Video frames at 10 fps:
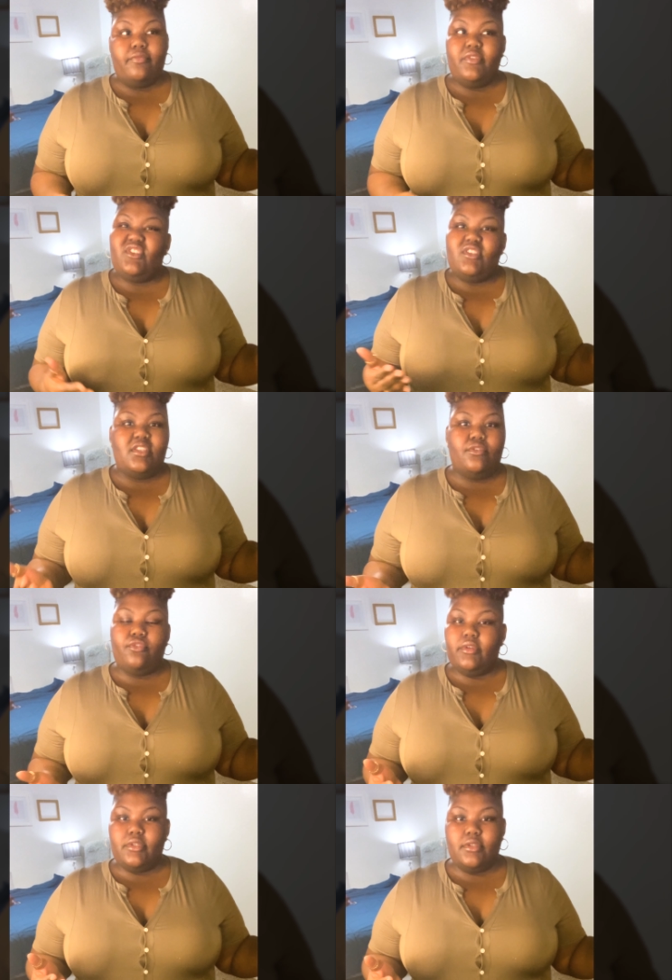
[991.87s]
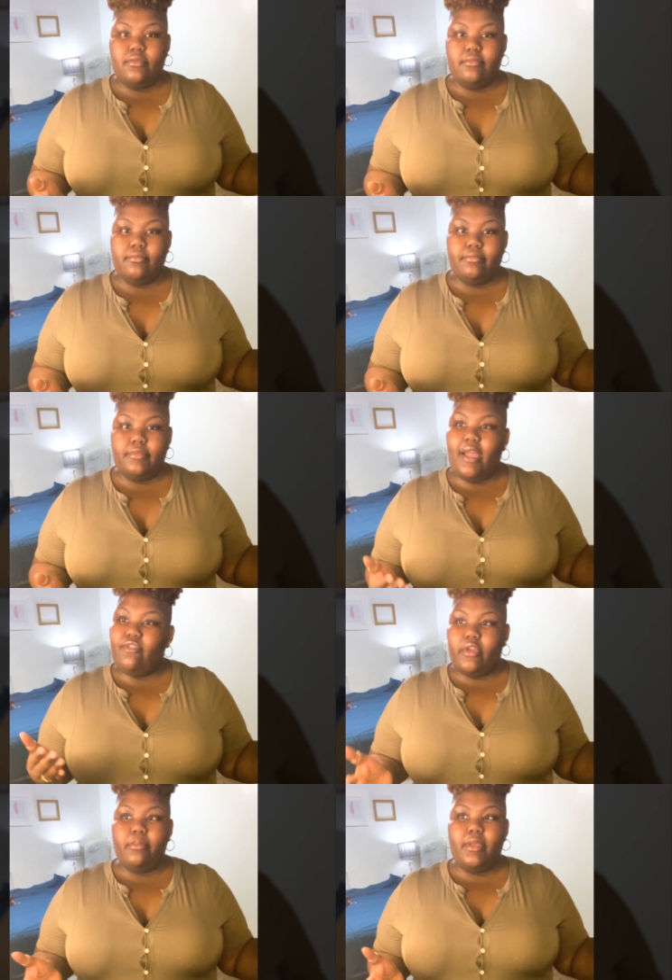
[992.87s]
it's just different.
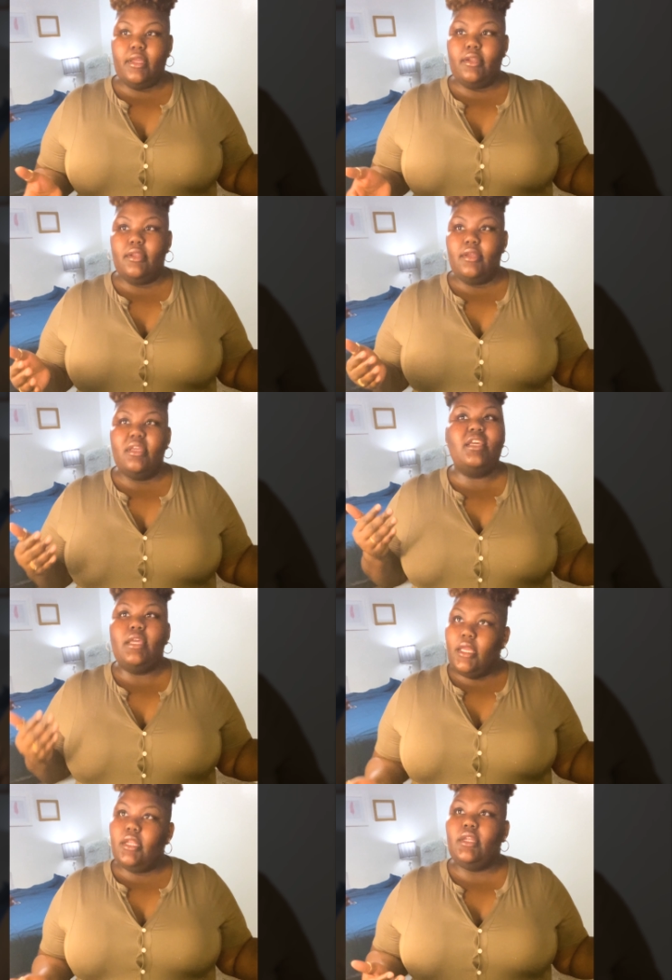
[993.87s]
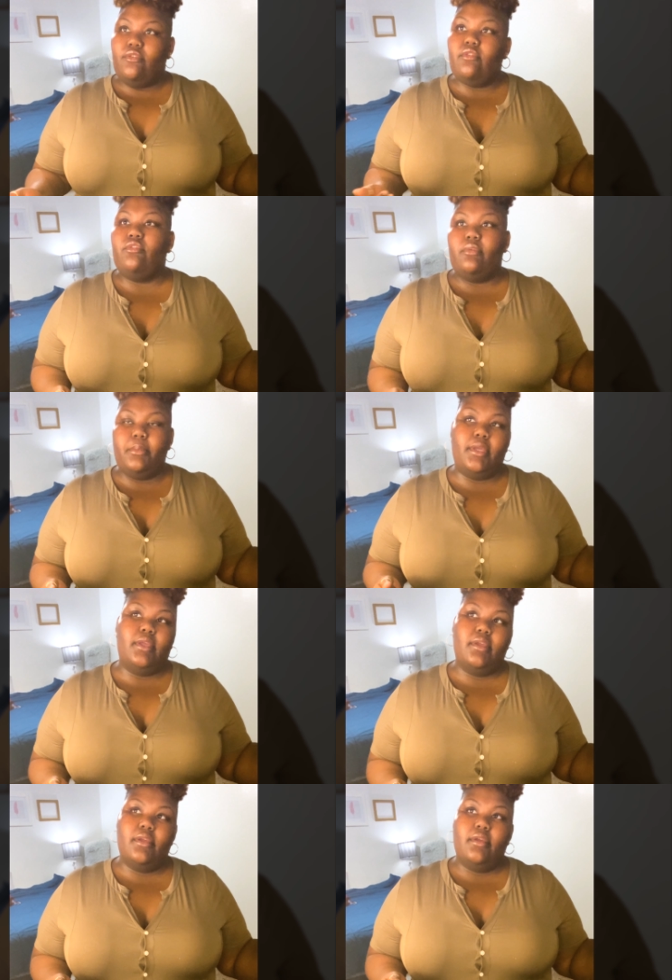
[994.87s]
African men hit different for
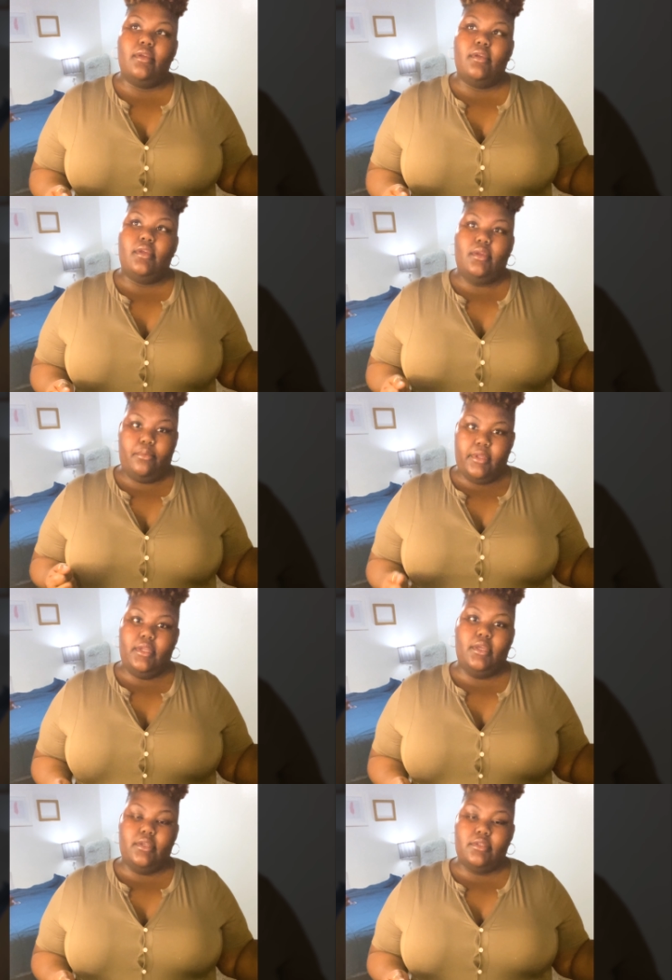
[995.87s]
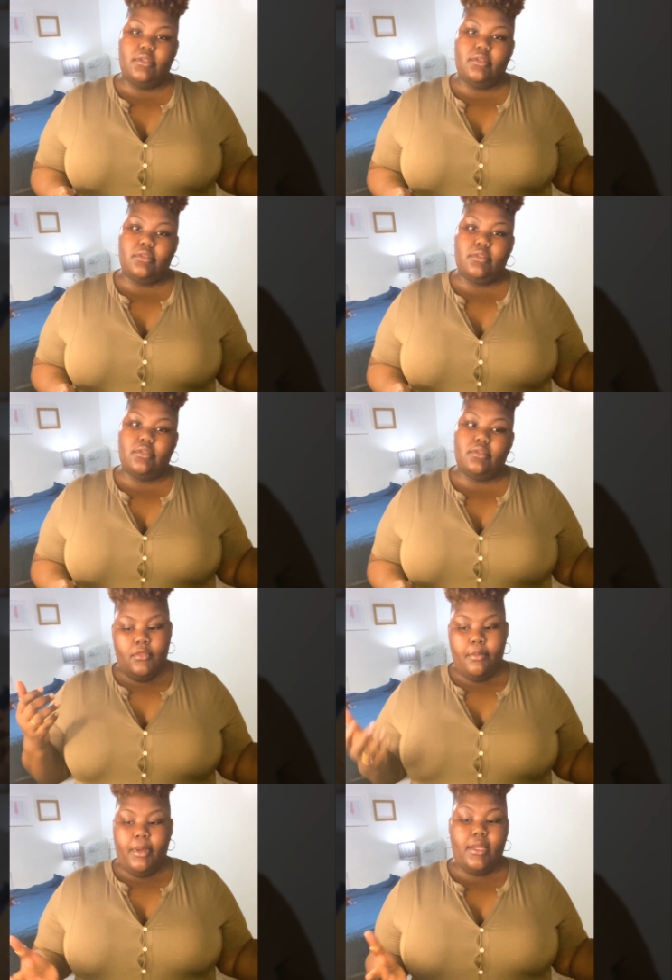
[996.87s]
me. It really does.
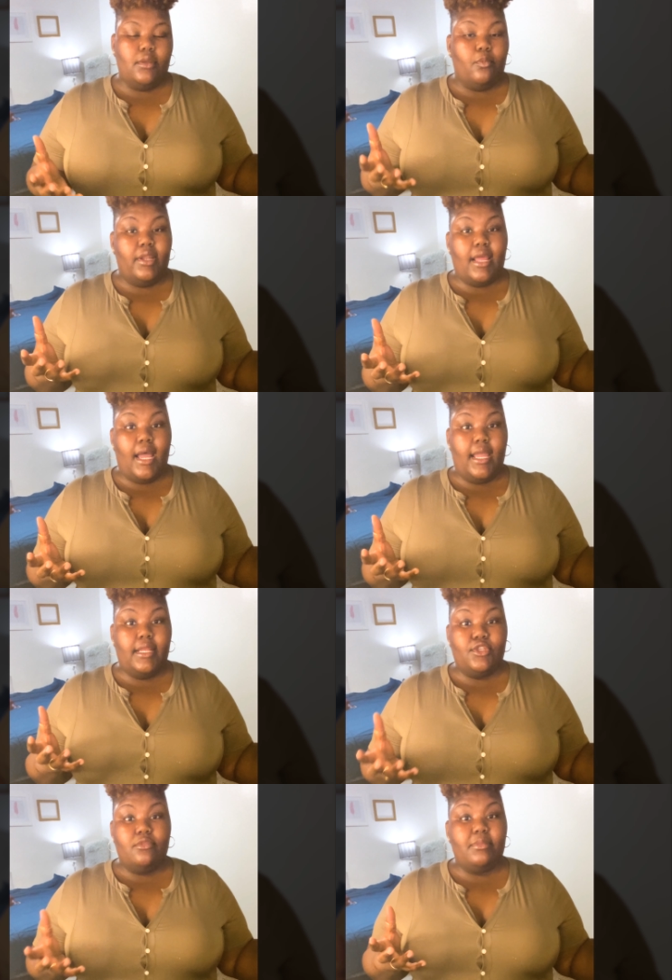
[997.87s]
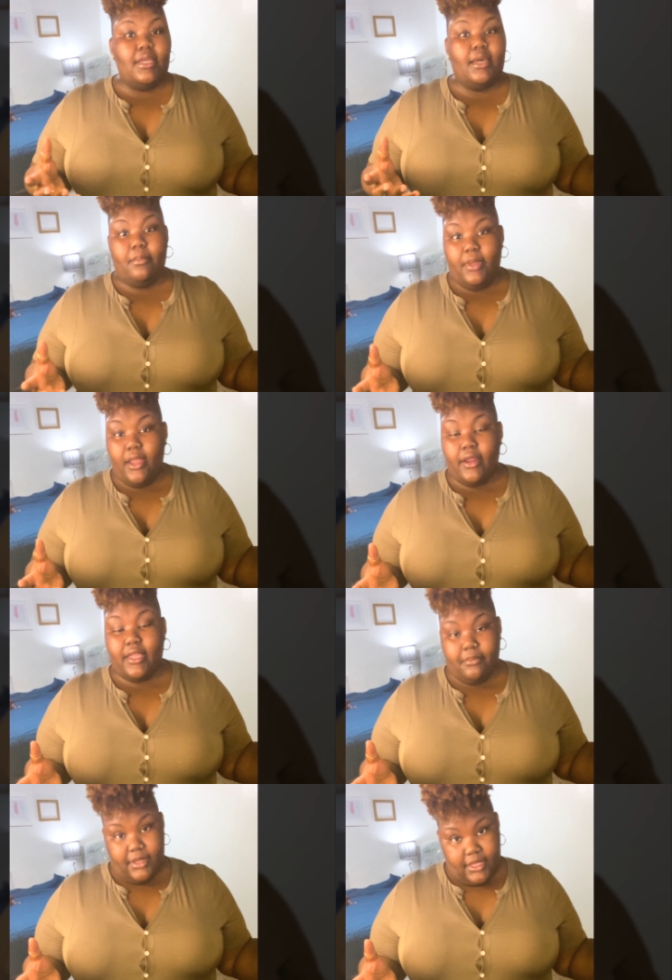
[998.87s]
But when I do meet
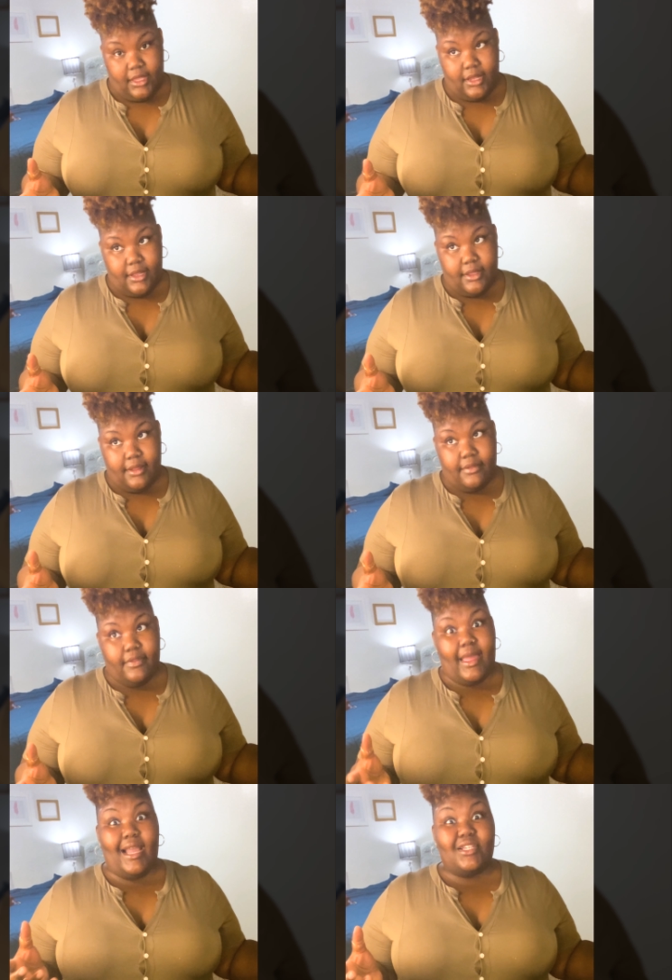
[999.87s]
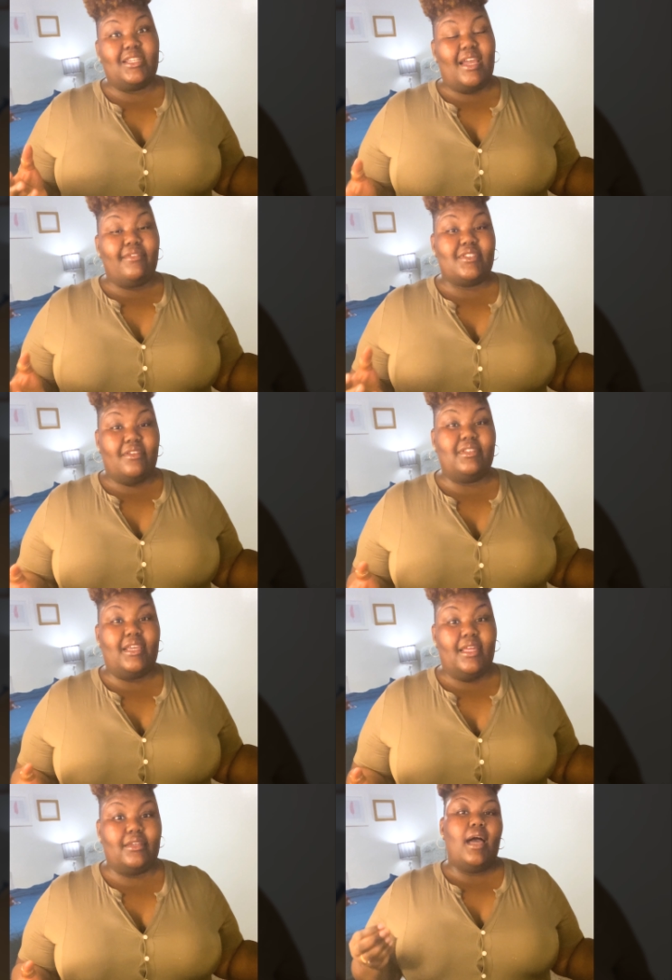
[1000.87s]
American men that actually have their stuff
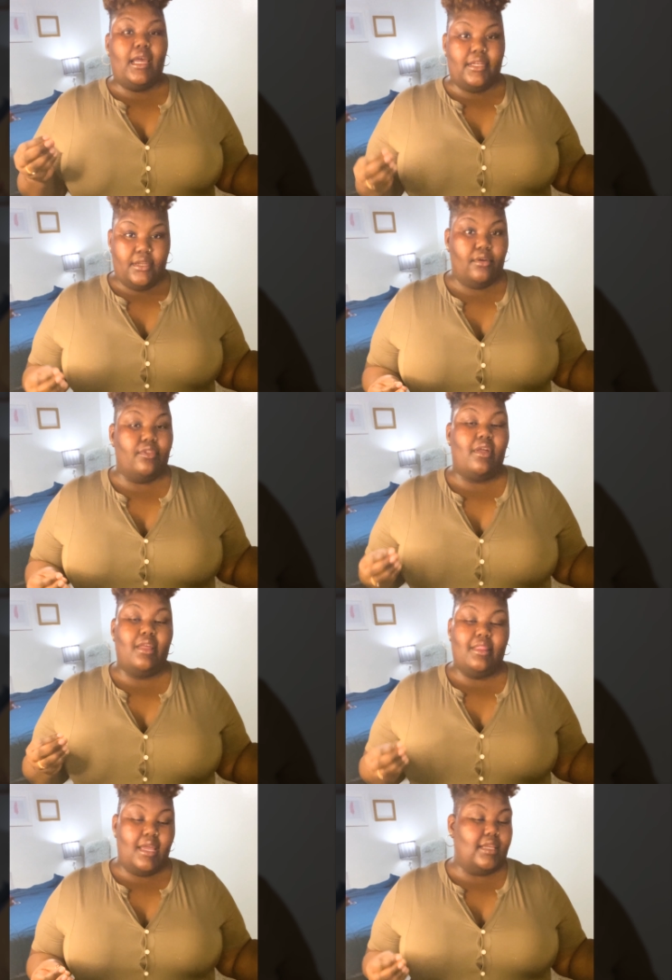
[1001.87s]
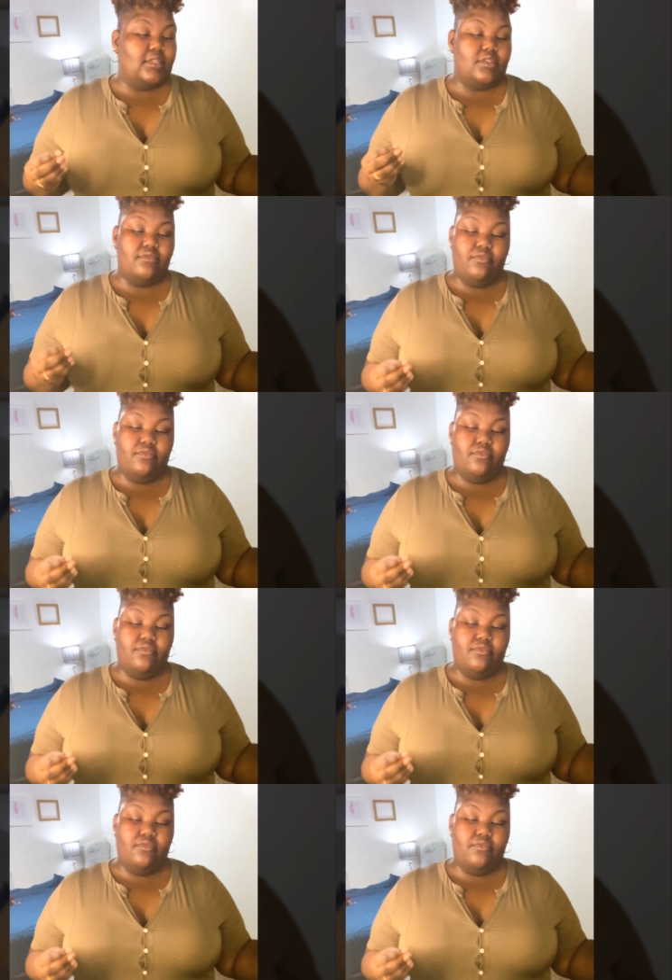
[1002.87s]
together, I know that that is